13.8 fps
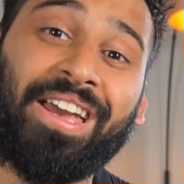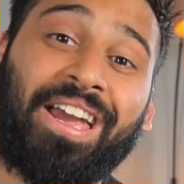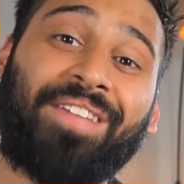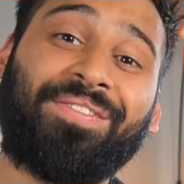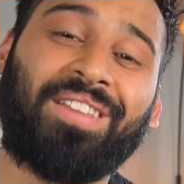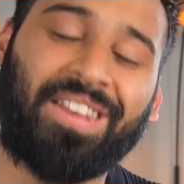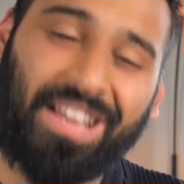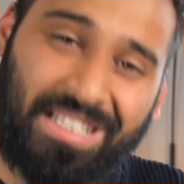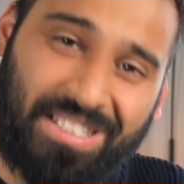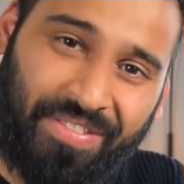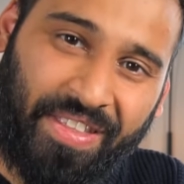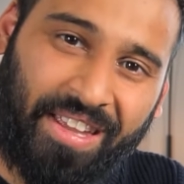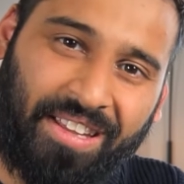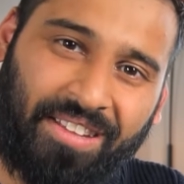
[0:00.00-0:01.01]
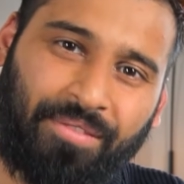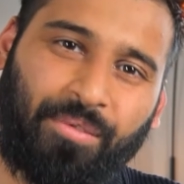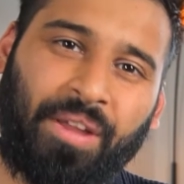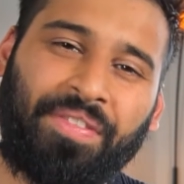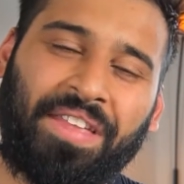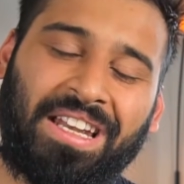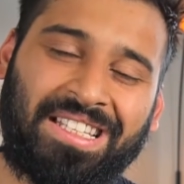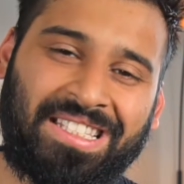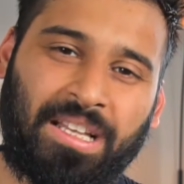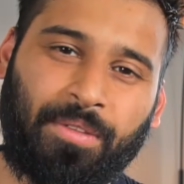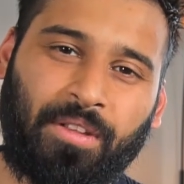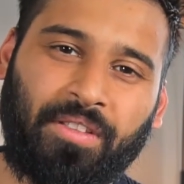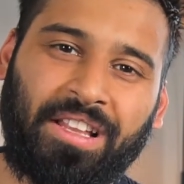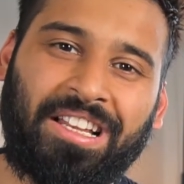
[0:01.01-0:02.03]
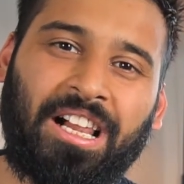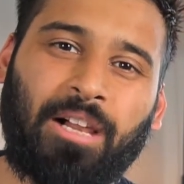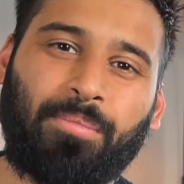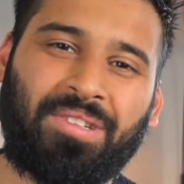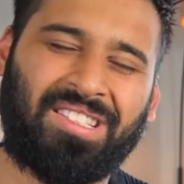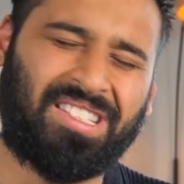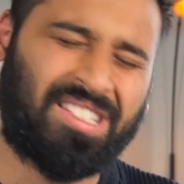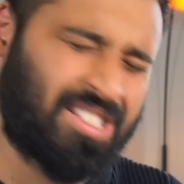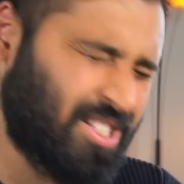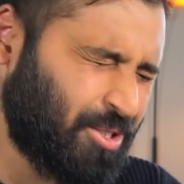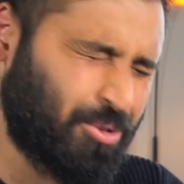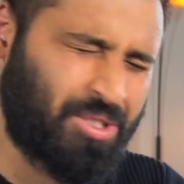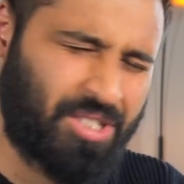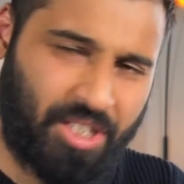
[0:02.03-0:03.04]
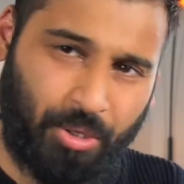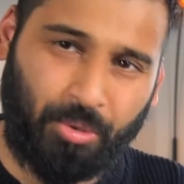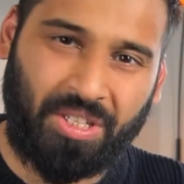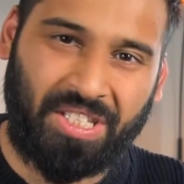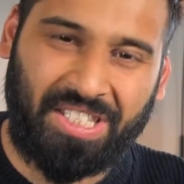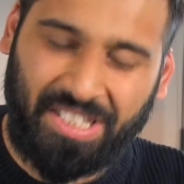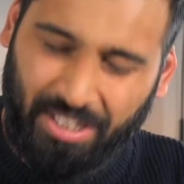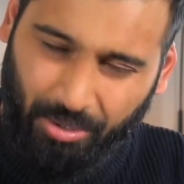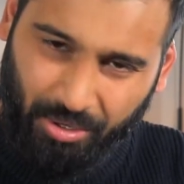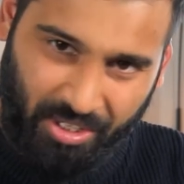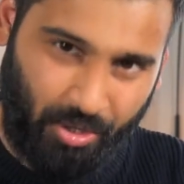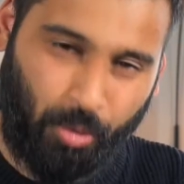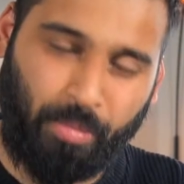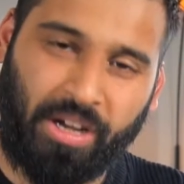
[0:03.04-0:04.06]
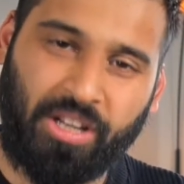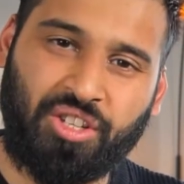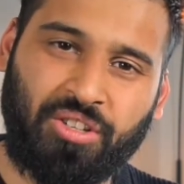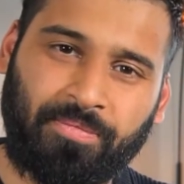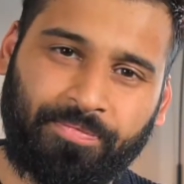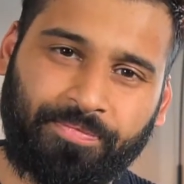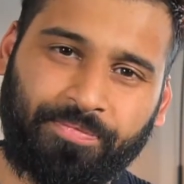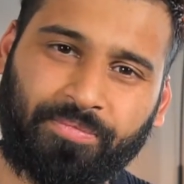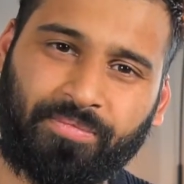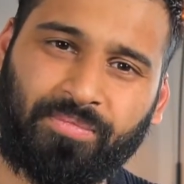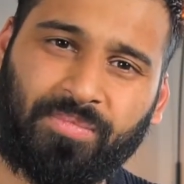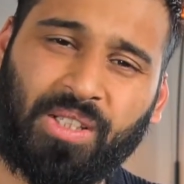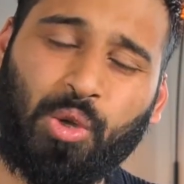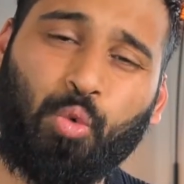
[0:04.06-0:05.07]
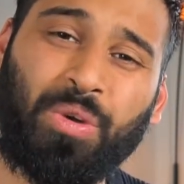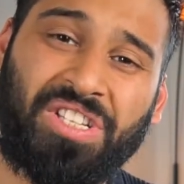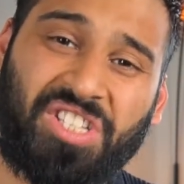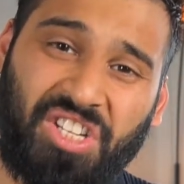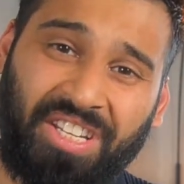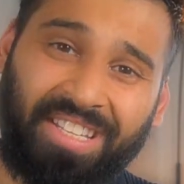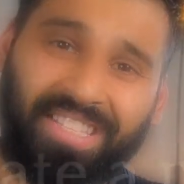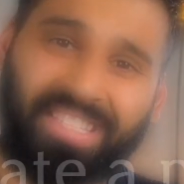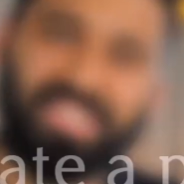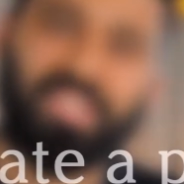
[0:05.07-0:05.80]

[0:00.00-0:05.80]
And the last thing, and that is something that helped me so, so, so, so much, which is